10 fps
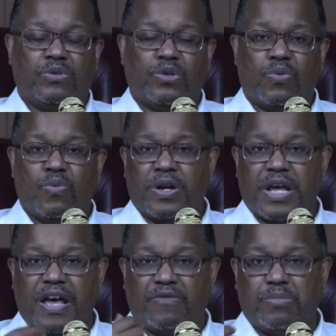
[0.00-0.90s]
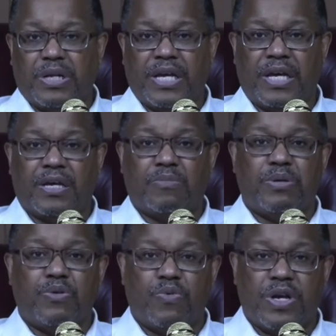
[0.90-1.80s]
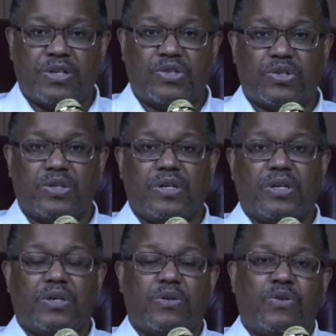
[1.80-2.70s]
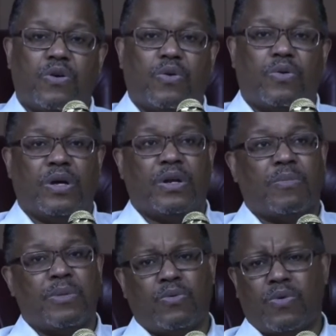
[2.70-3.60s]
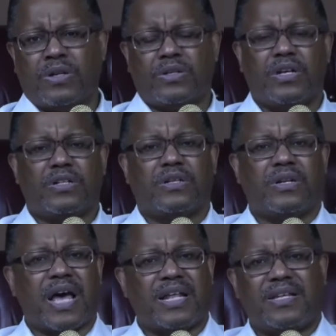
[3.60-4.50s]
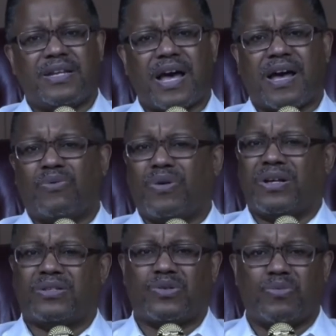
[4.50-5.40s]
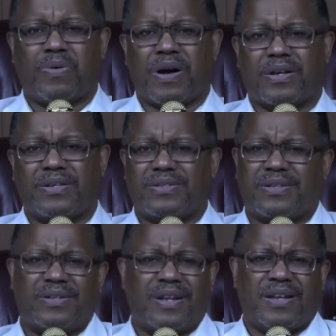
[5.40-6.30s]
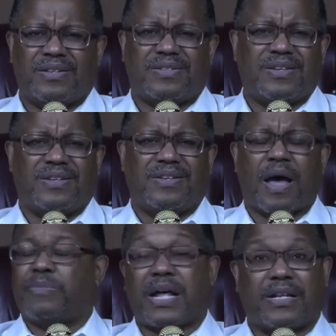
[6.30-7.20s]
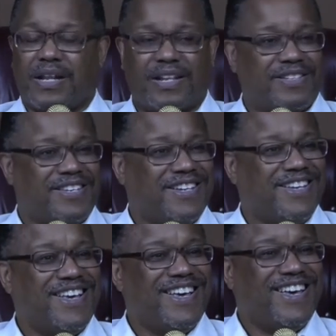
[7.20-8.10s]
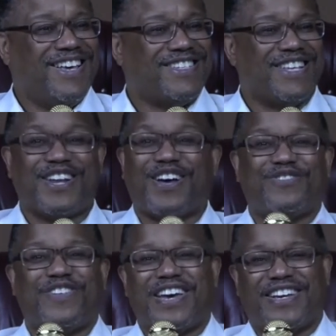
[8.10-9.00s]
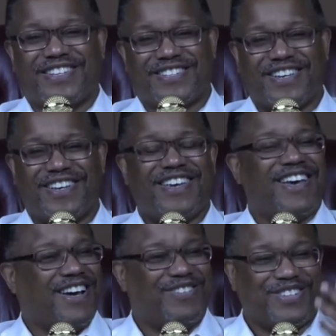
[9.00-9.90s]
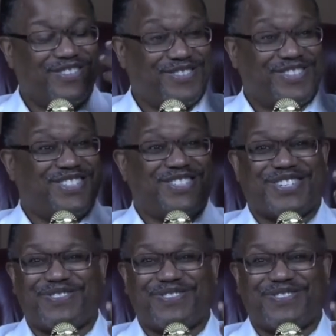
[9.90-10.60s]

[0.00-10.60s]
you know, want to have bling and be rich, you know. And I mean, what is the night he died? Where's Tupac? He's in Atlantic City. Mm -hmm. Not Atlantic City. Las He's Vegas. in Las Vegas. Las Vegas. Yeah, you